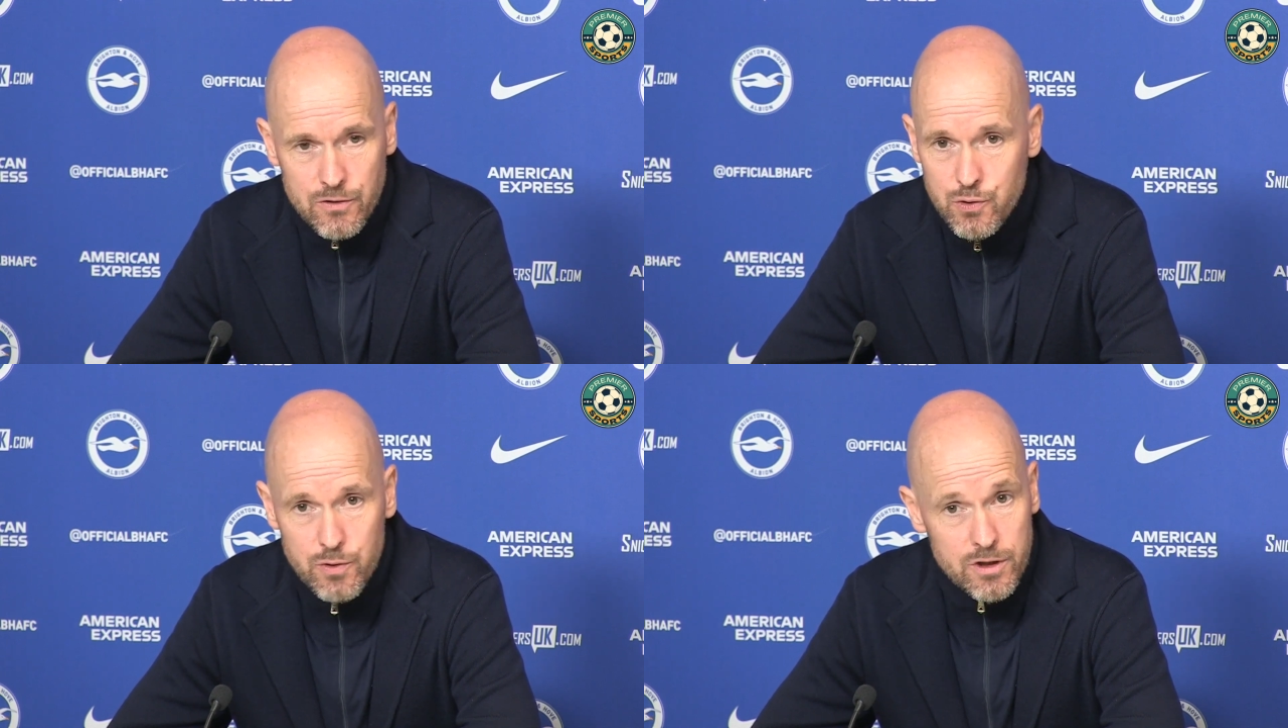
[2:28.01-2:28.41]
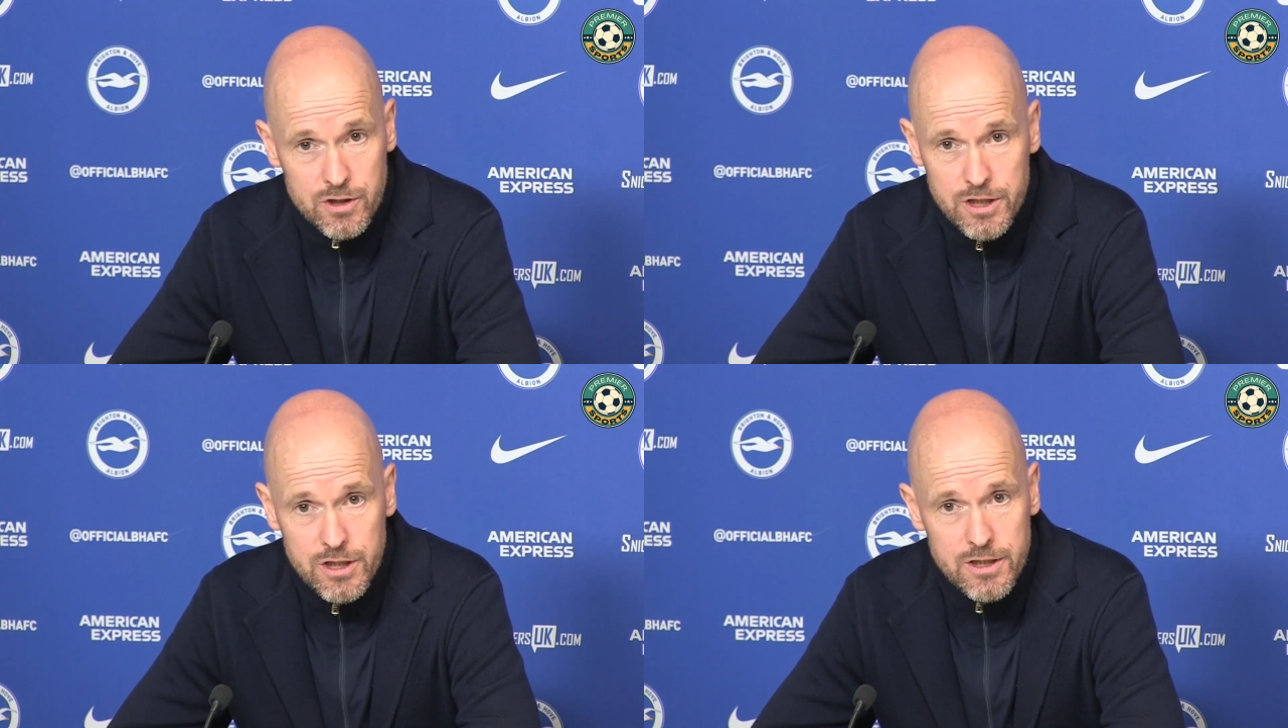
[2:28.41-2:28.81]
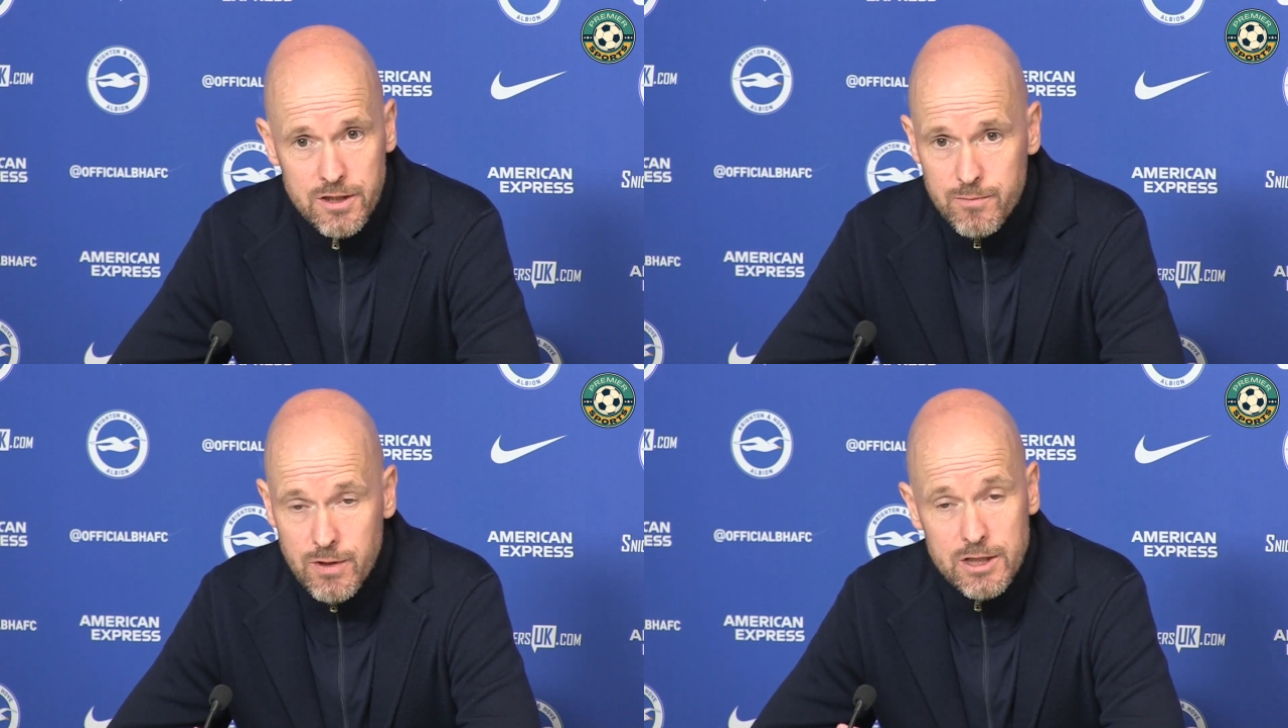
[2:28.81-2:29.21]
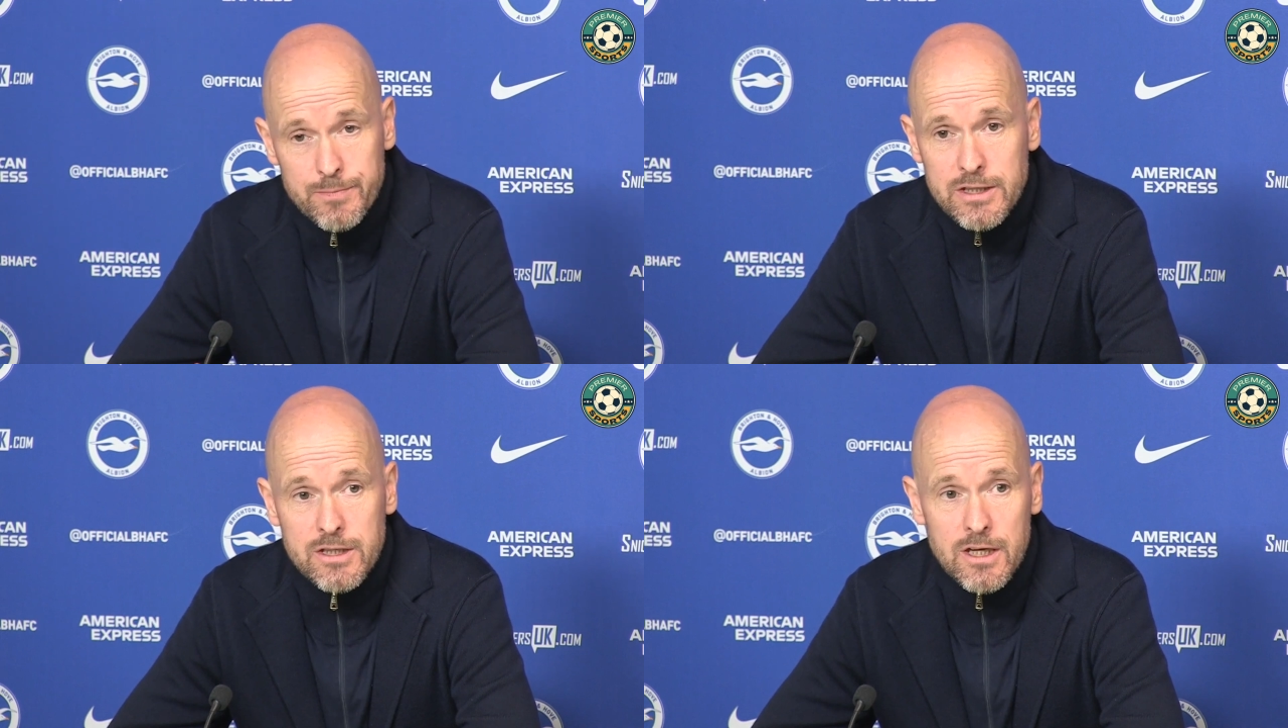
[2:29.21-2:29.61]
during the season, but
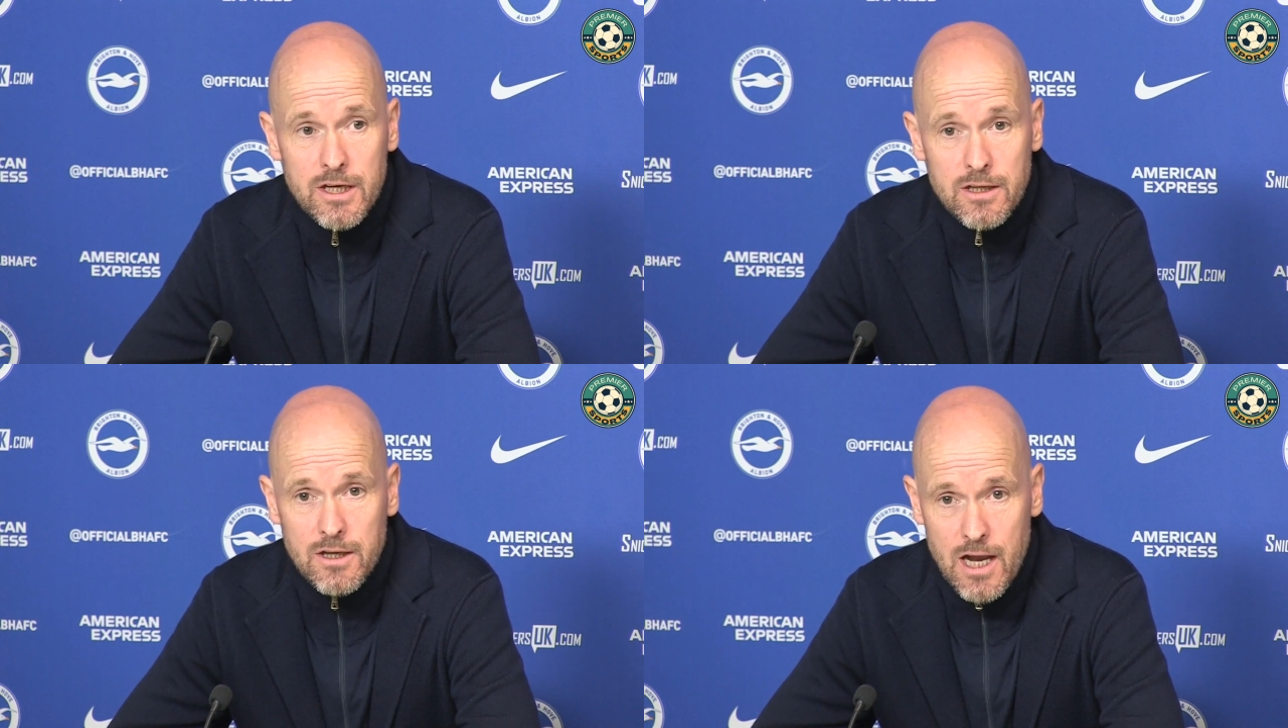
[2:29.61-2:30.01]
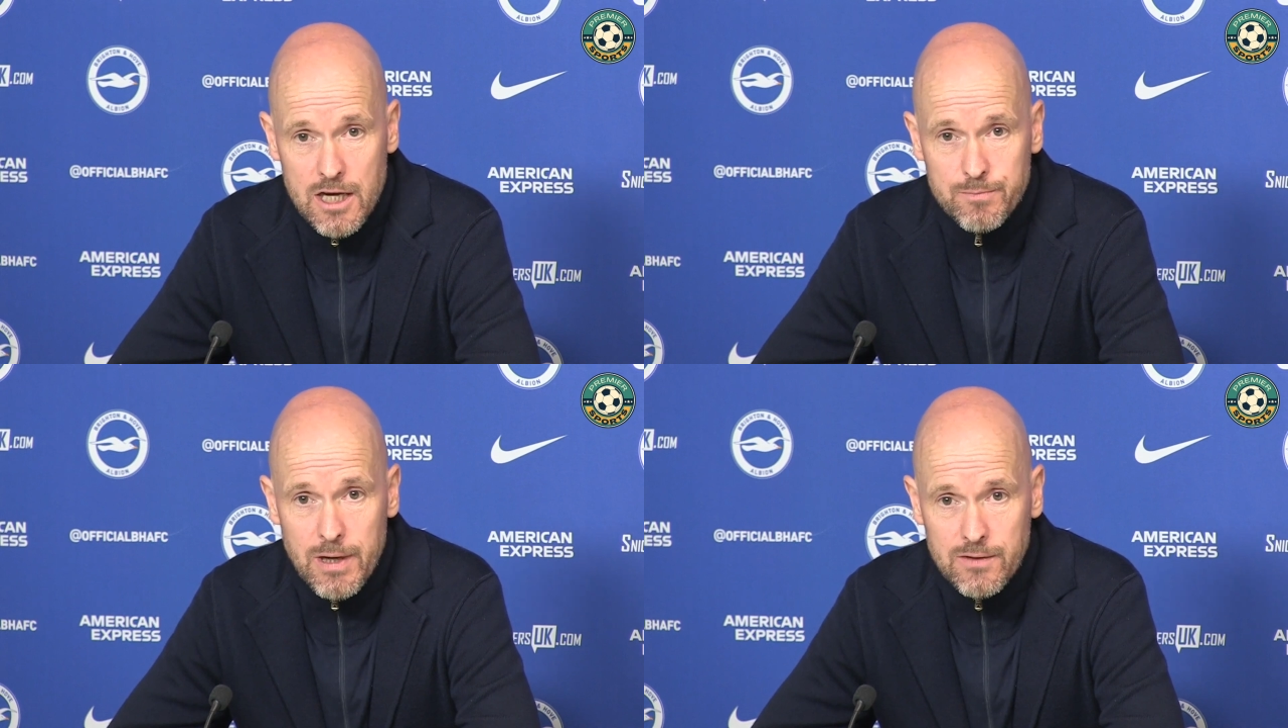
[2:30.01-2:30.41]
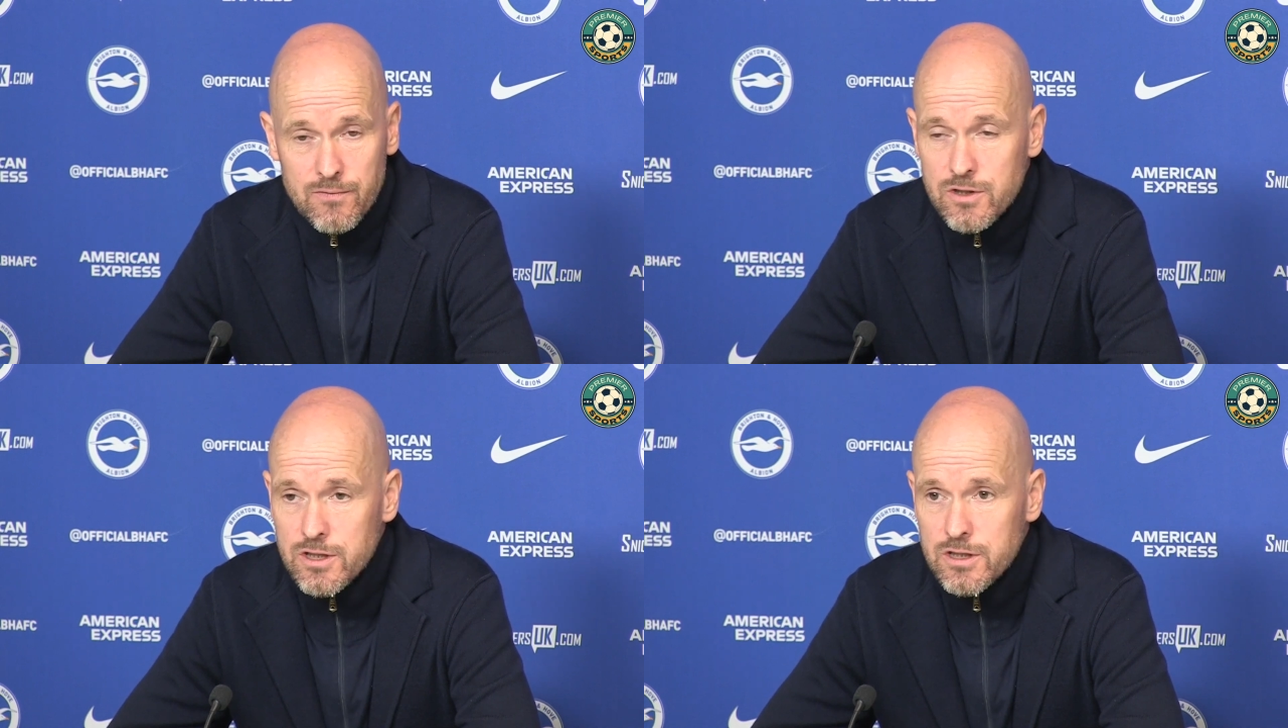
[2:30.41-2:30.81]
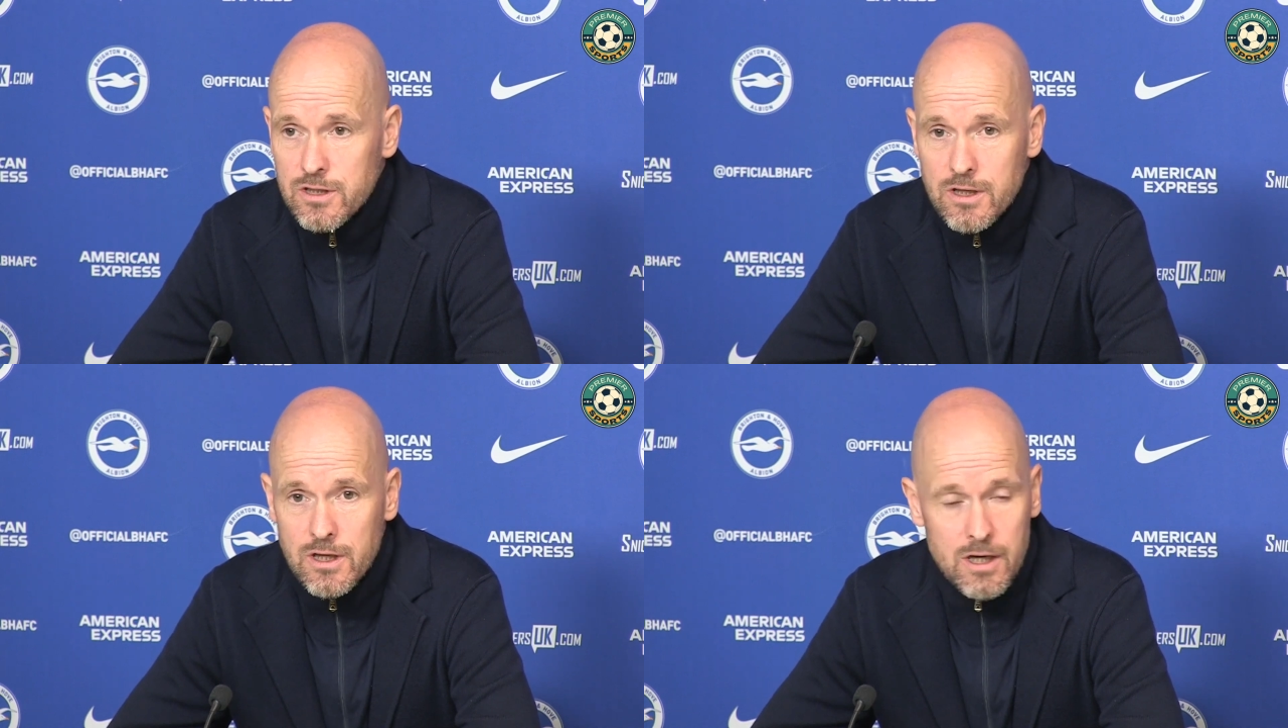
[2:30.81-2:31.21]
especially in the last part of the season,